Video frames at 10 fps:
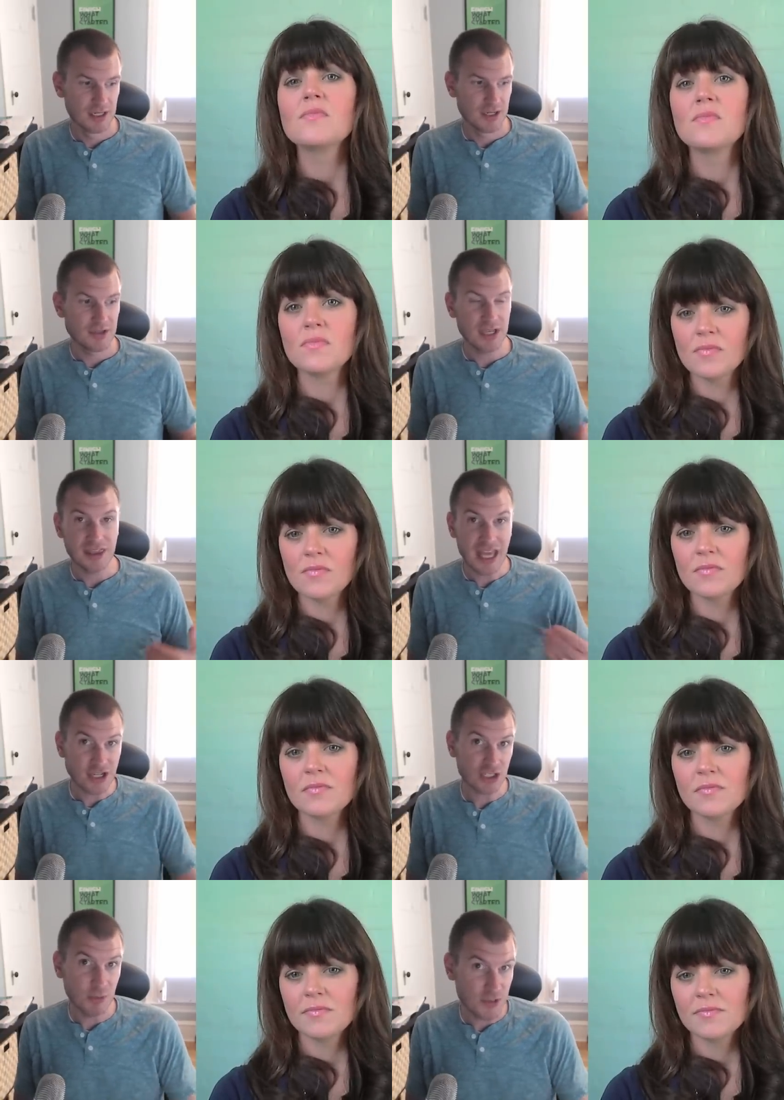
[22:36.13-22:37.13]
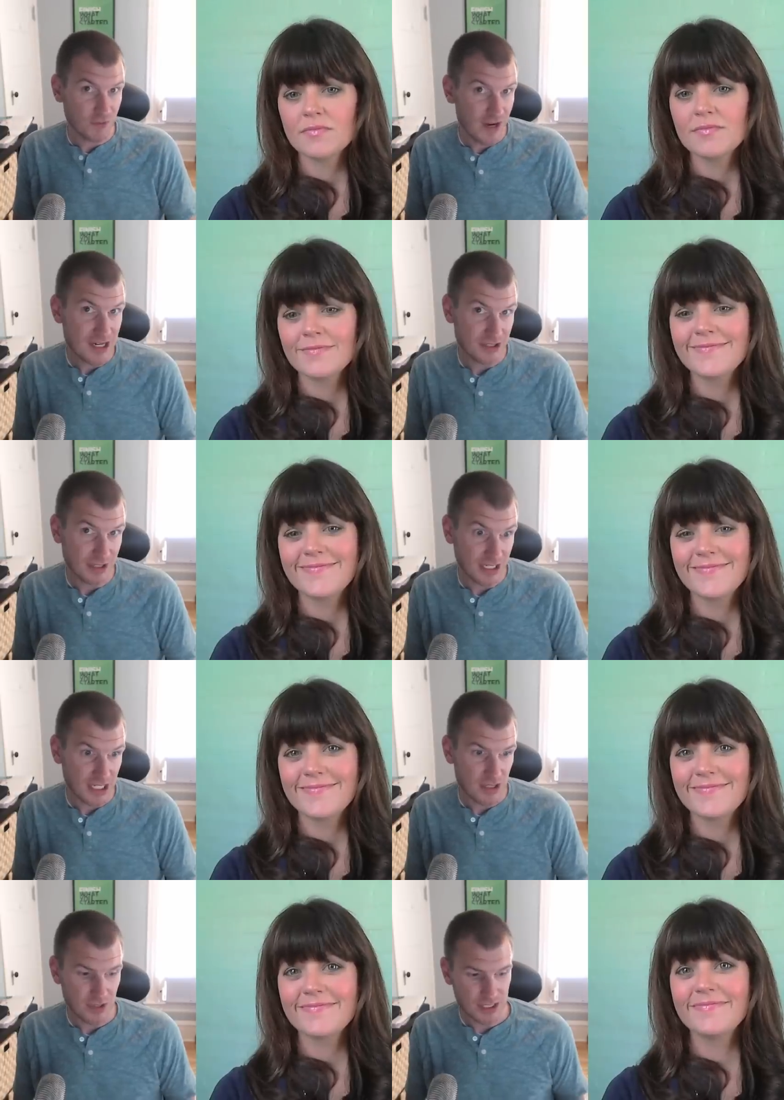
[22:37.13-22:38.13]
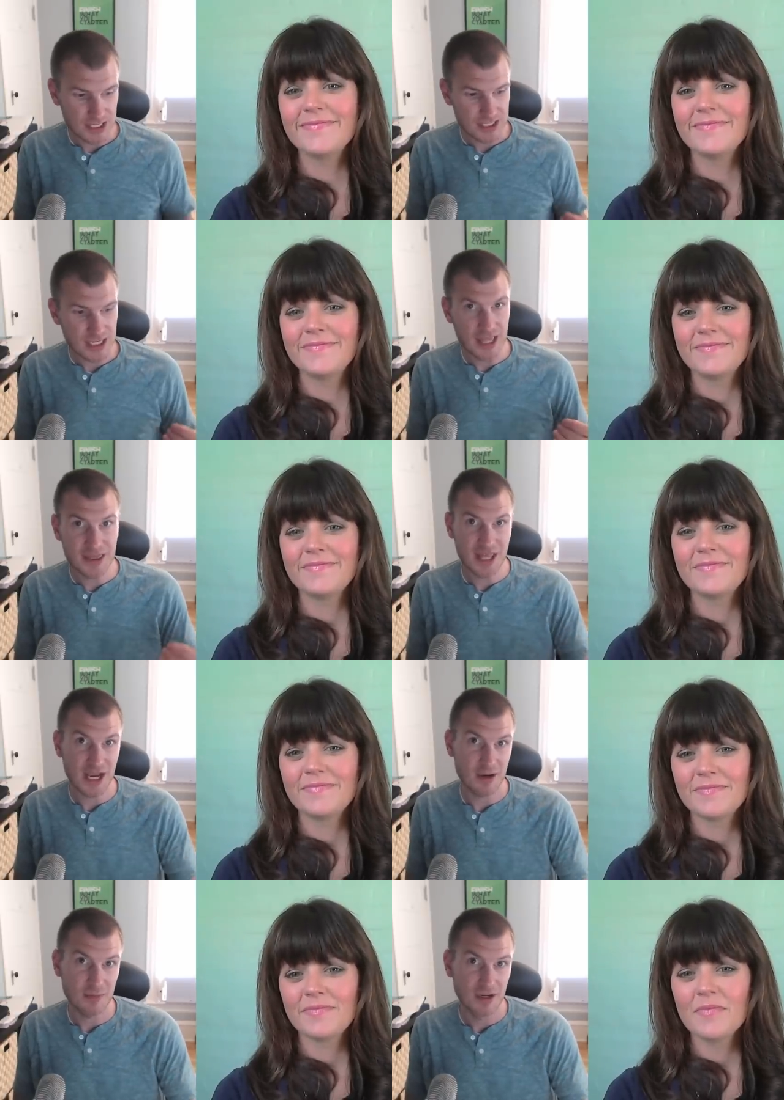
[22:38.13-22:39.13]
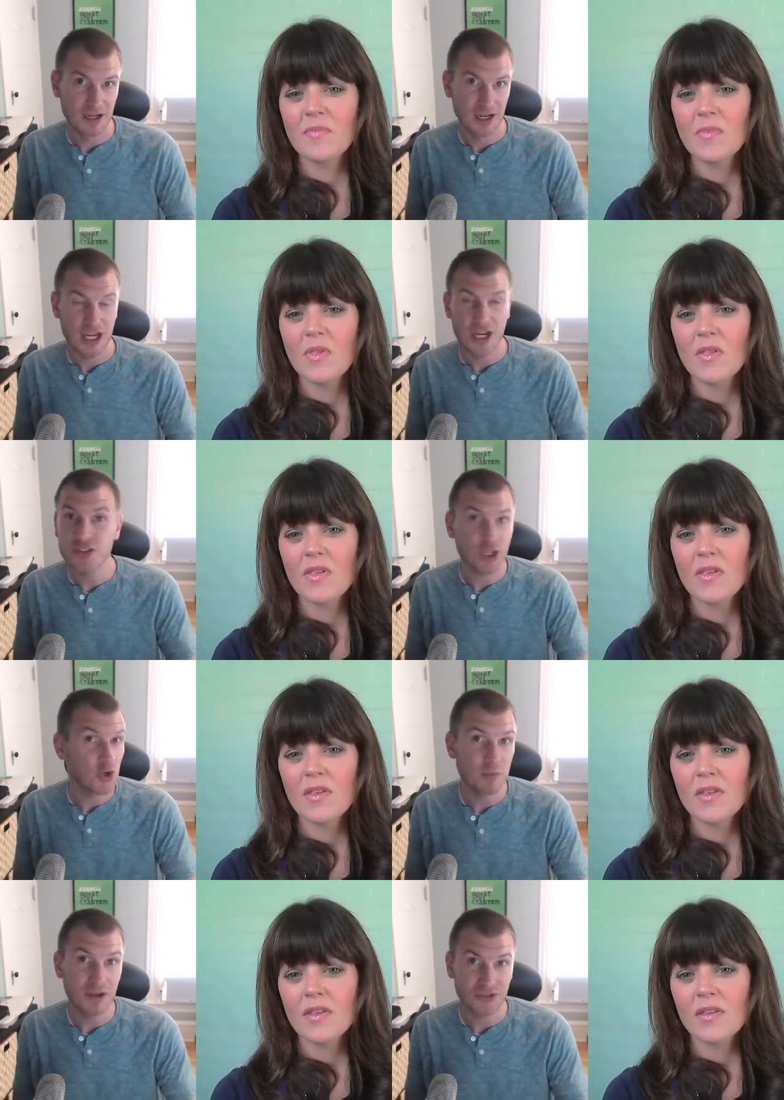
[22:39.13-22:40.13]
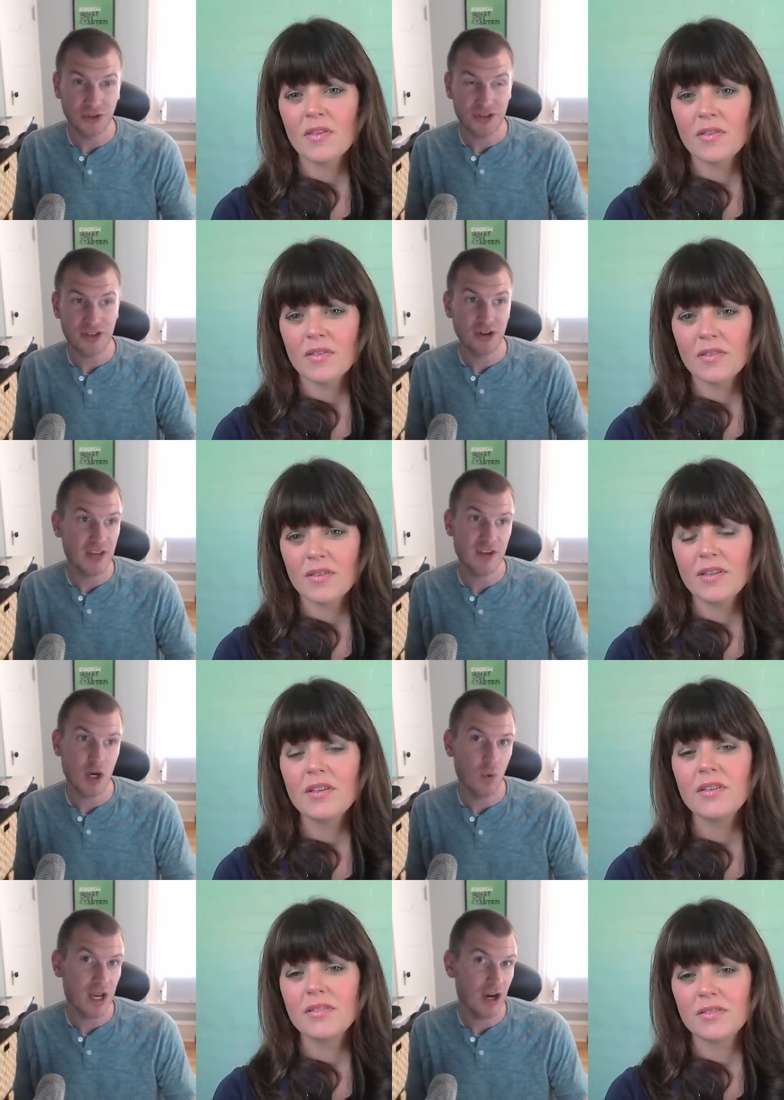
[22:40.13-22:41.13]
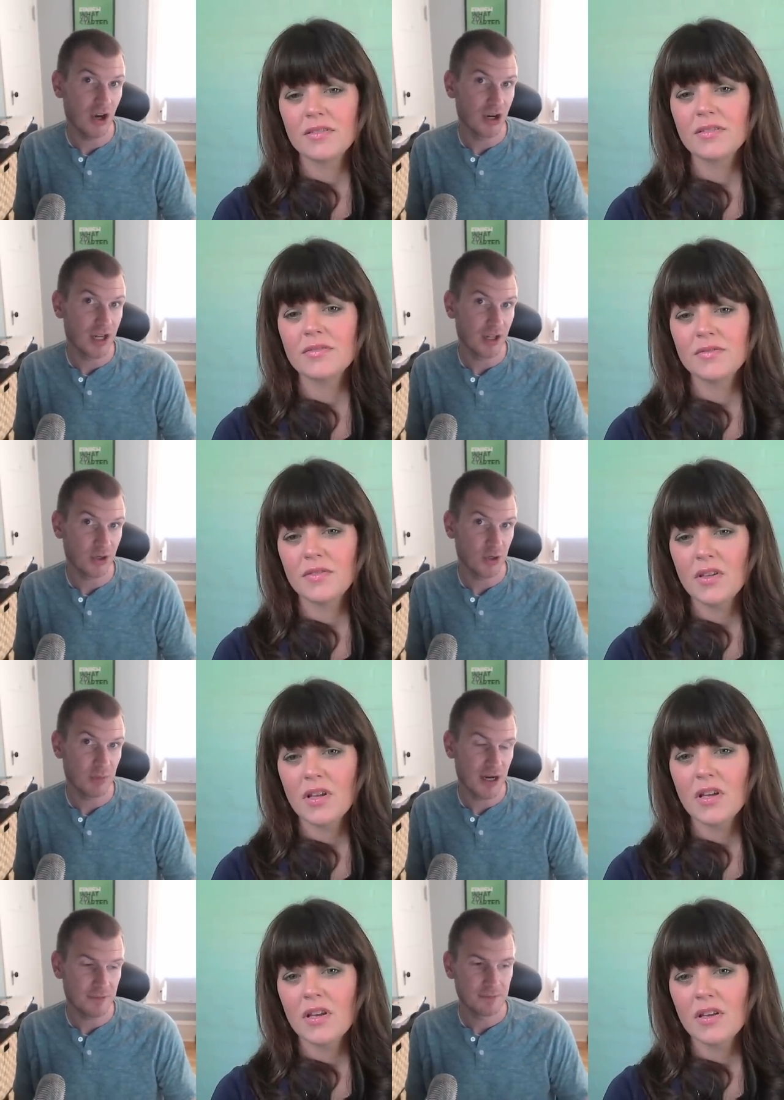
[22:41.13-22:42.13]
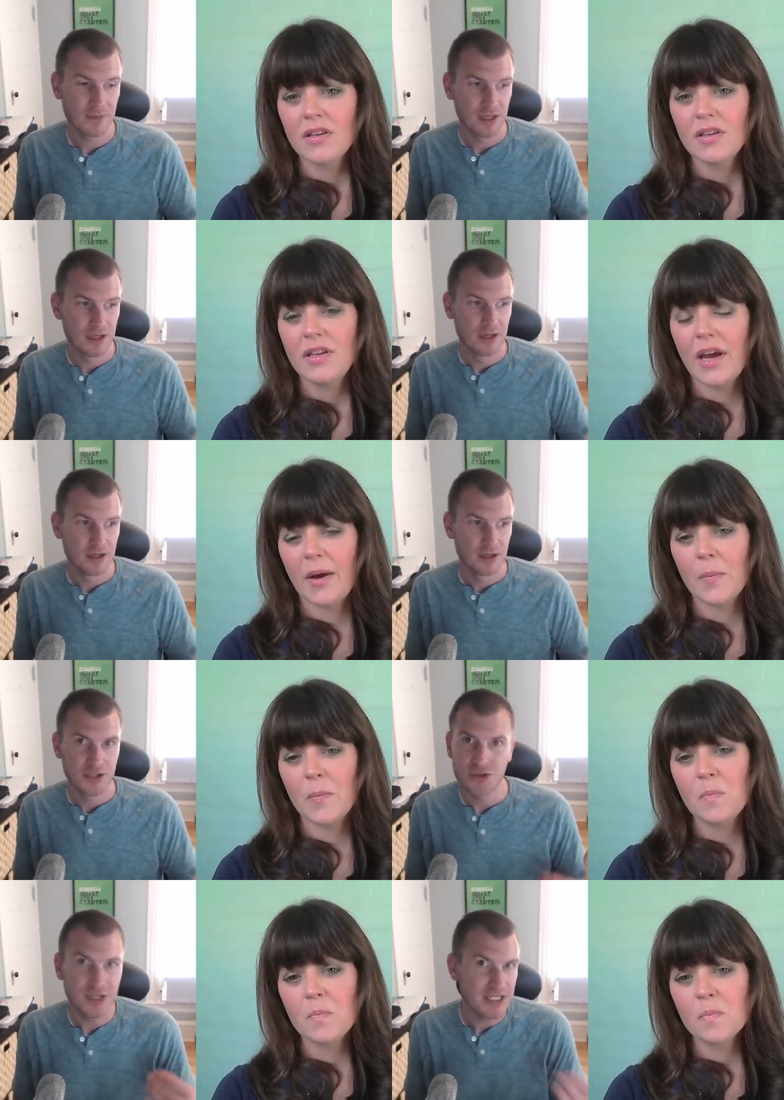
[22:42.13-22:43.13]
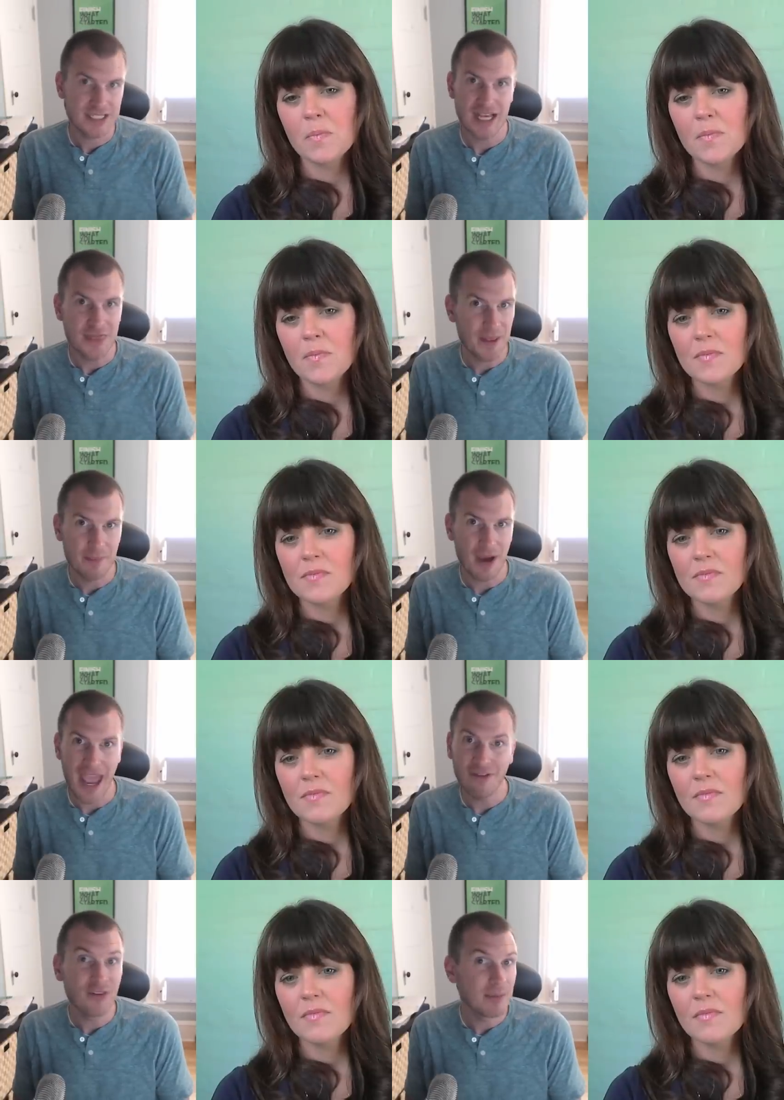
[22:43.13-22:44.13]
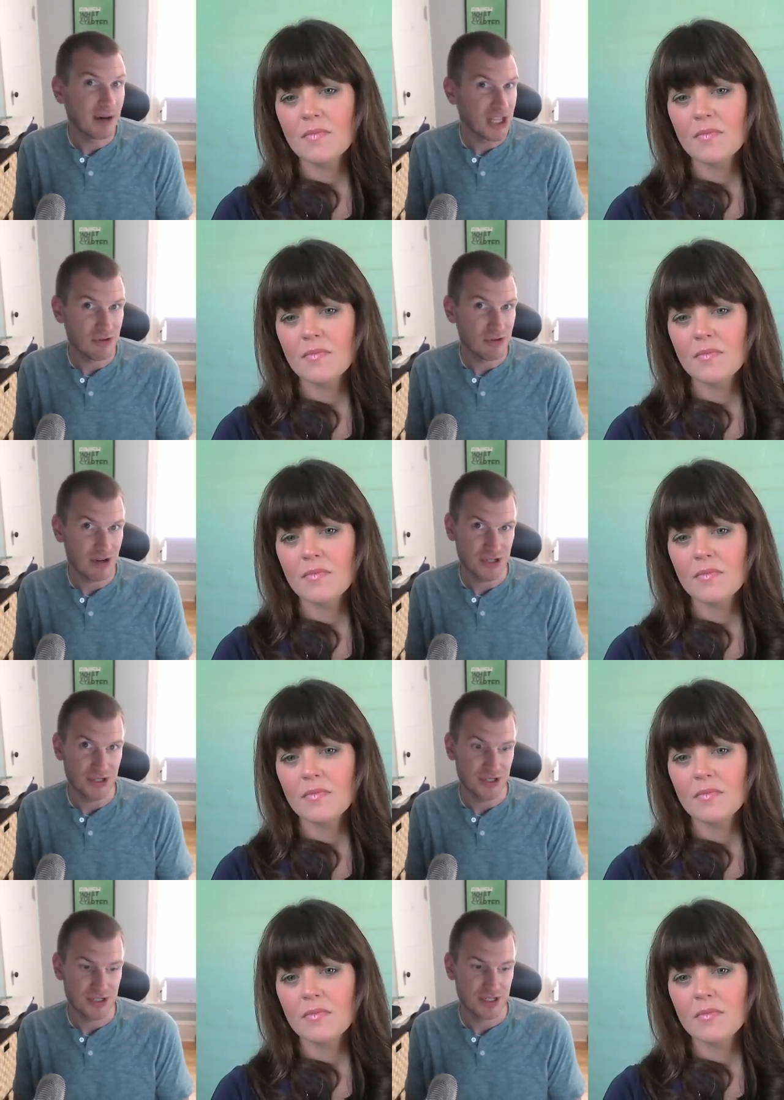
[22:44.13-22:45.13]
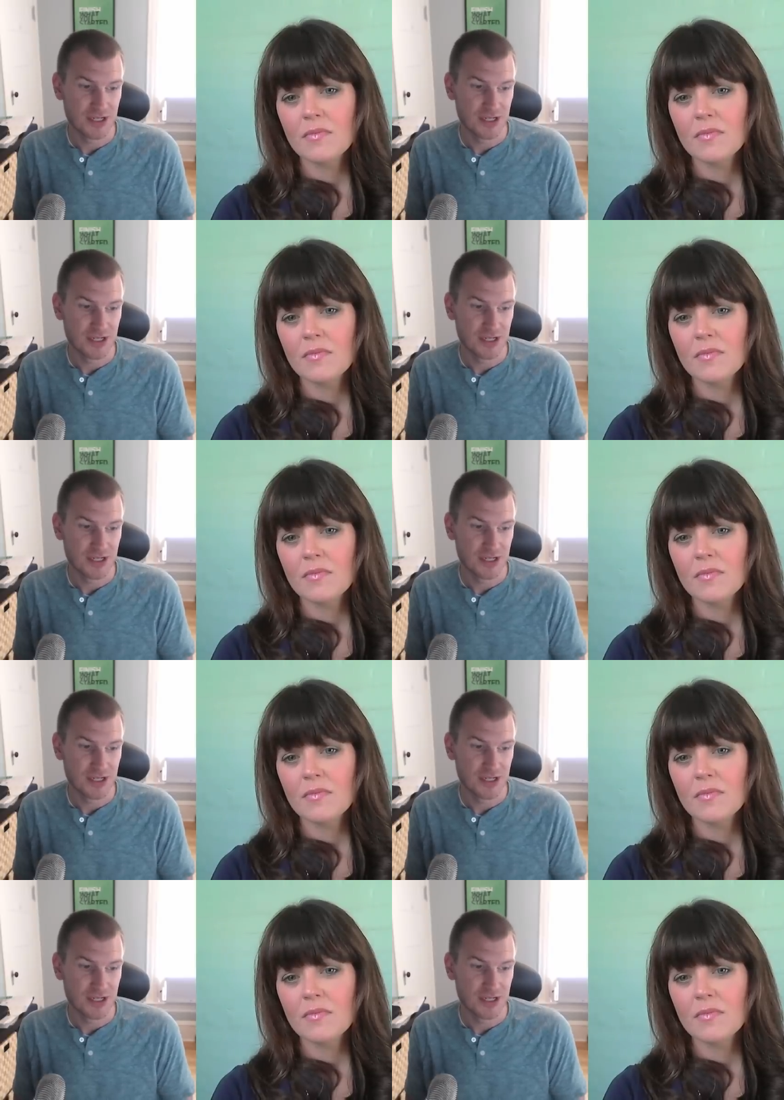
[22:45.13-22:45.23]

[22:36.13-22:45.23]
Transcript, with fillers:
Speaker 1: you say thanks so much for entering and you can send them here's a coupon so let's say you're giving away a hundred dollar coupon yeah you can send them everybody who enters